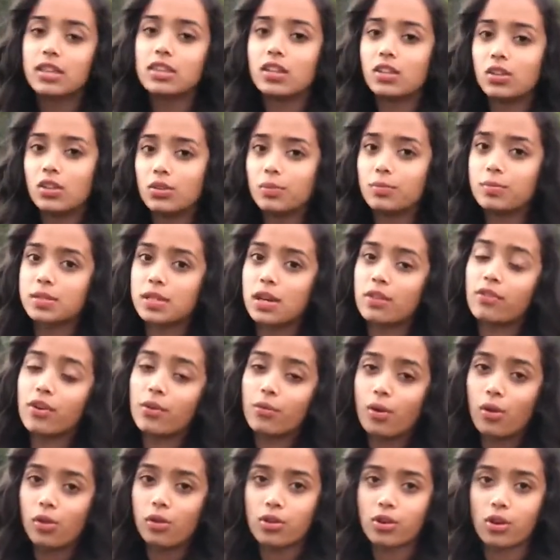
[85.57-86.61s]
in the loops of our
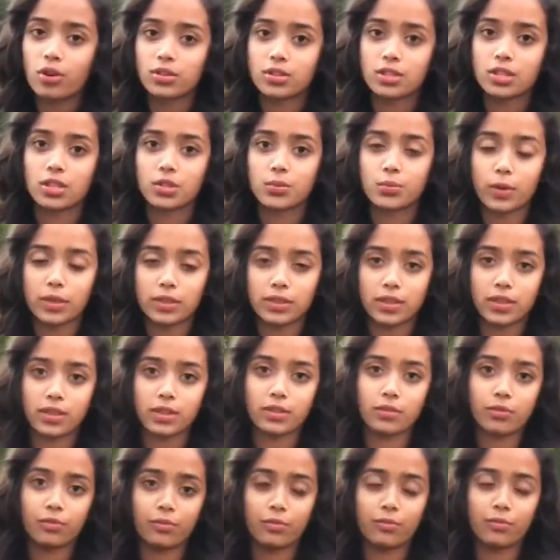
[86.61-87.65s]
roller coasters when
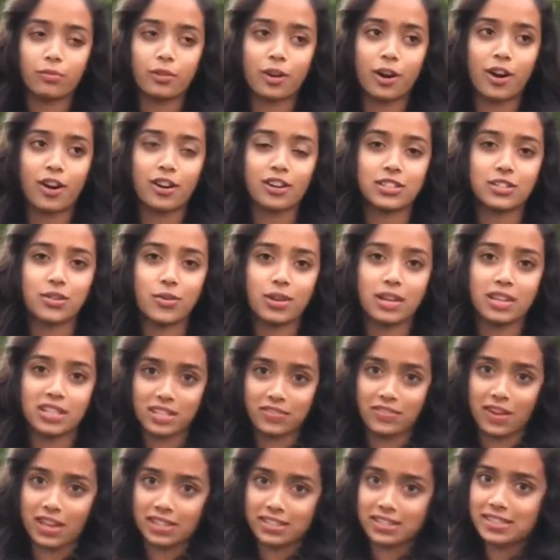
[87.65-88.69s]
the car is going its
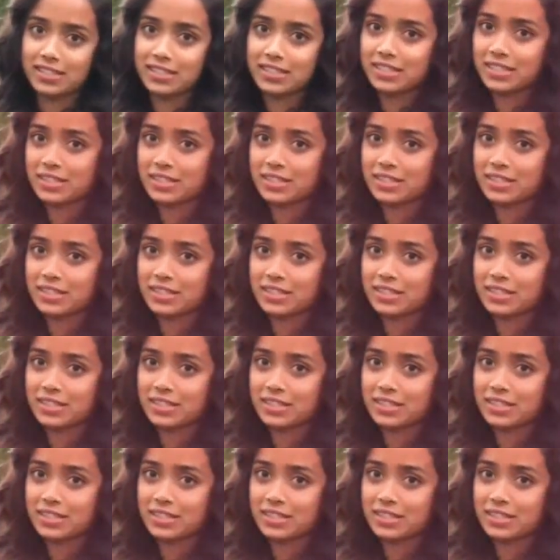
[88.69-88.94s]
fastest.